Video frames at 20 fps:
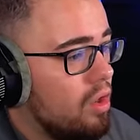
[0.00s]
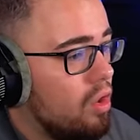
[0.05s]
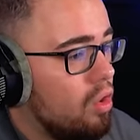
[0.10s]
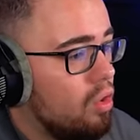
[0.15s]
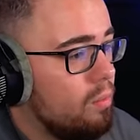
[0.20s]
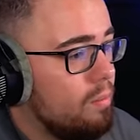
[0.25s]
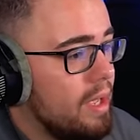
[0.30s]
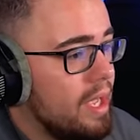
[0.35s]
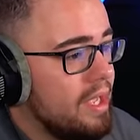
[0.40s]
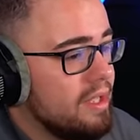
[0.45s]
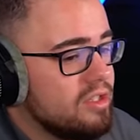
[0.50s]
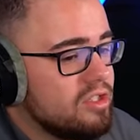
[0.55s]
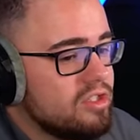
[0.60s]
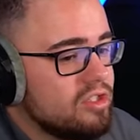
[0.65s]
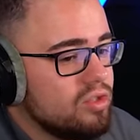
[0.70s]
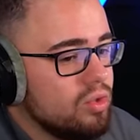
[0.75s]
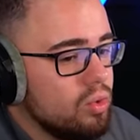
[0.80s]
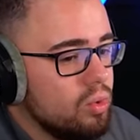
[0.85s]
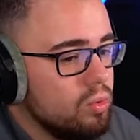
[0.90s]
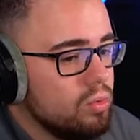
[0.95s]
Homemade
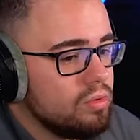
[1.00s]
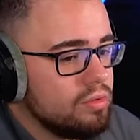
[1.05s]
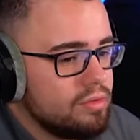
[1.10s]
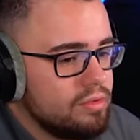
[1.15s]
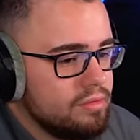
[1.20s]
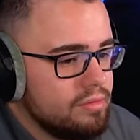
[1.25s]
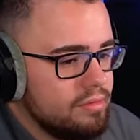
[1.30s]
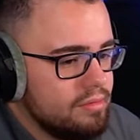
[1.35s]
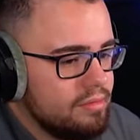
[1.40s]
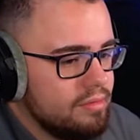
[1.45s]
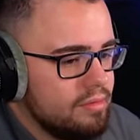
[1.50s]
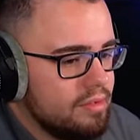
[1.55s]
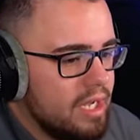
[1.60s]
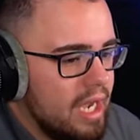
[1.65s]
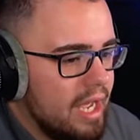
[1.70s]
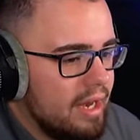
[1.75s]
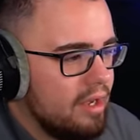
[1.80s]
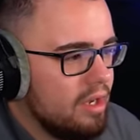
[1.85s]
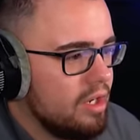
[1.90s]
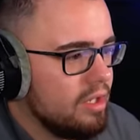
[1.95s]
suit.
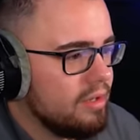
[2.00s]
Gotta